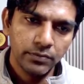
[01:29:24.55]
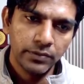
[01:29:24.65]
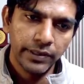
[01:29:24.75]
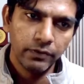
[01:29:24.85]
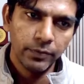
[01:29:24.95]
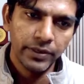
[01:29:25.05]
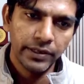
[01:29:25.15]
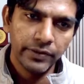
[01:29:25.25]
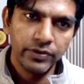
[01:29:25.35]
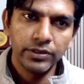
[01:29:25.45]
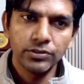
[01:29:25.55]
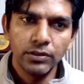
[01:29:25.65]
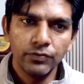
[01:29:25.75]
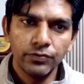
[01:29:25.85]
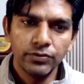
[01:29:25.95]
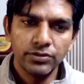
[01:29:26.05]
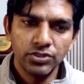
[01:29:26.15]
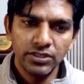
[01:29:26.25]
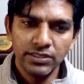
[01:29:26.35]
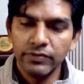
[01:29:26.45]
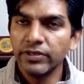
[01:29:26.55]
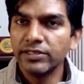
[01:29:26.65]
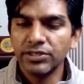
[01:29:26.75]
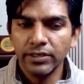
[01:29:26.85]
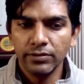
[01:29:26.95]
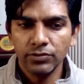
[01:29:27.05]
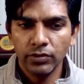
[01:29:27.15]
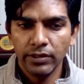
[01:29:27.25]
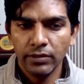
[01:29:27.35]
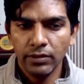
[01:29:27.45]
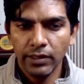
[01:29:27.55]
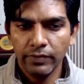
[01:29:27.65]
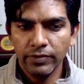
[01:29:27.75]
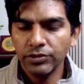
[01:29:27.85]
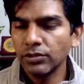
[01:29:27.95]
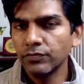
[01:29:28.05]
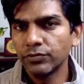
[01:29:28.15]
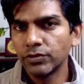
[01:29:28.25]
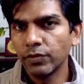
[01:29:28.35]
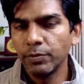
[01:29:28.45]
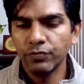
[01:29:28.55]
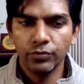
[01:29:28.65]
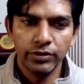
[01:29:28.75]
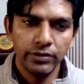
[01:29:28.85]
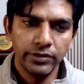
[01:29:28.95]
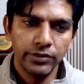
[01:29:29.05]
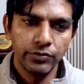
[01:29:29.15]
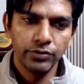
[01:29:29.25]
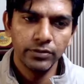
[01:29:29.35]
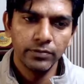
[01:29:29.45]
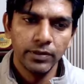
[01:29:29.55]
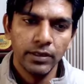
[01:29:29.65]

There will be a gravitational force. G is given as 10. So the gravitational force will be 400 Newton.